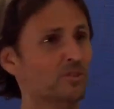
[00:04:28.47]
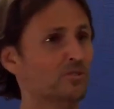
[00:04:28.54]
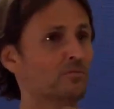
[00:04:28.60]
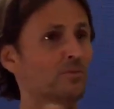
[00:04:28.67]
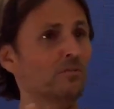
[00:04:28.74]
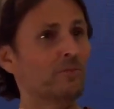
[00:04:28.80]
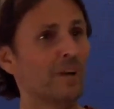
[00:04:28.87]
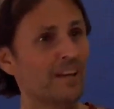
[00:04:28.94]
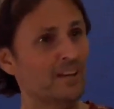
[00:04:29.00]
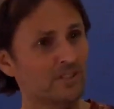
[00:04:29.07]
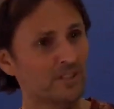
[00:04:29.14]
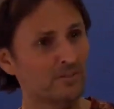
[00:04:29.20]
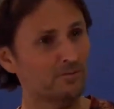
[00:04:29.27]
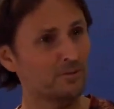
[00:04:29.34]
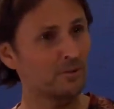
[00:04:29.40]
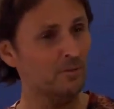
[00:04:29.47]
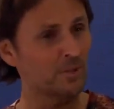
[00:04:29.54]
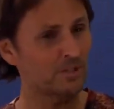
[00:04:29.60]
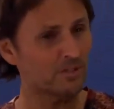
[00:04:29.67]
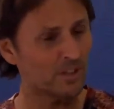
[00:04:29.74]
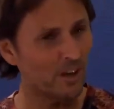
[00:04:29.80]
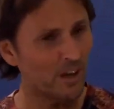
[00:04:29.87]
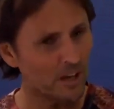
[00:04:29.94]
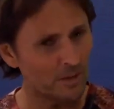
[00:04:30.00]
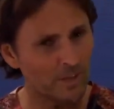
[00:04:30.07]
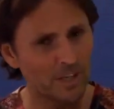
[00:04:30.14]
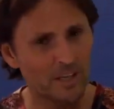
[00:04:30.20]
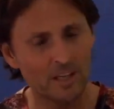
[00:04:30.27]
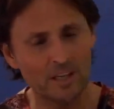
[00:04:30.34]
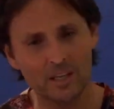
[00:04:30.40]
which we raise in a few weeks'
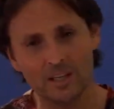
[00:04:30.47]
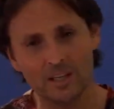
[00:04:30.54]
time.